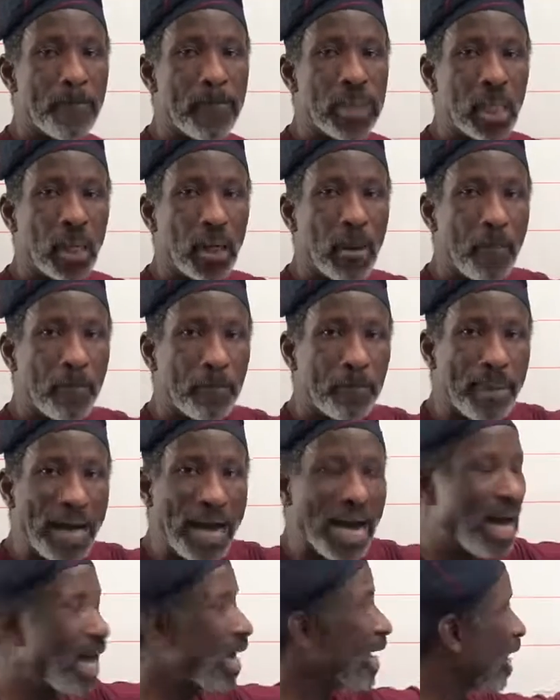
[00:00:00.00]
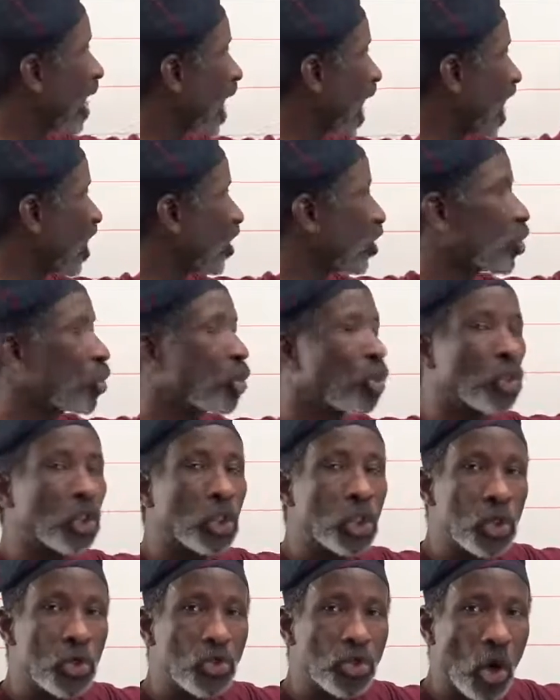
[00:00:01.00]
b, ba, and
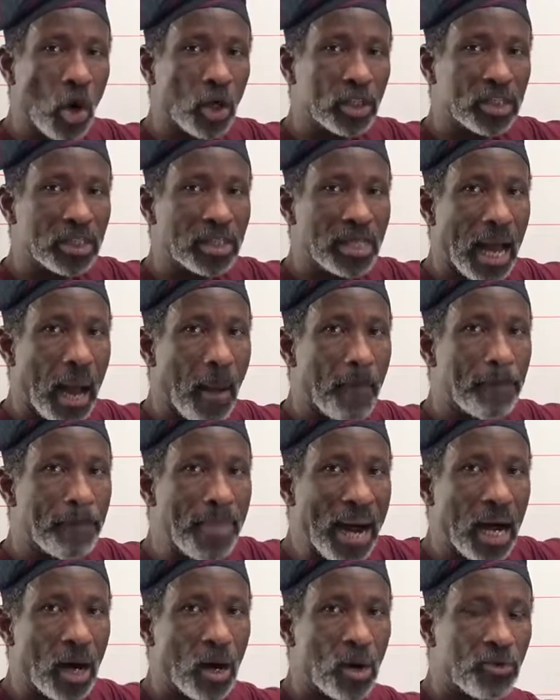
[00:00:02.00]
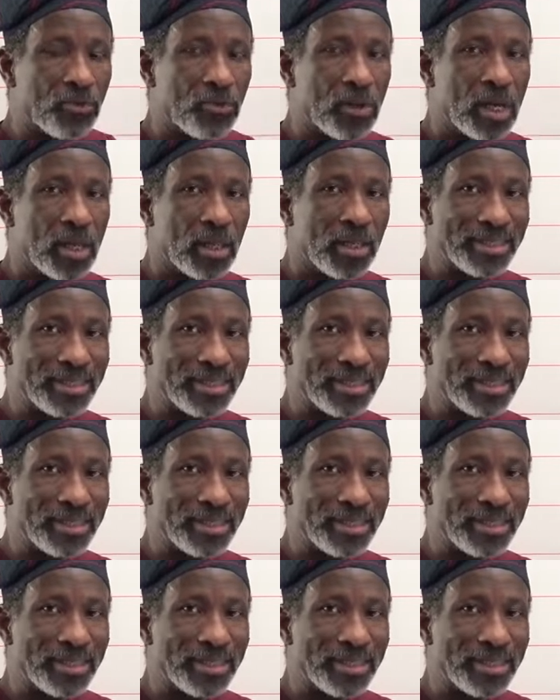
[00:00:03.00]
2 dots above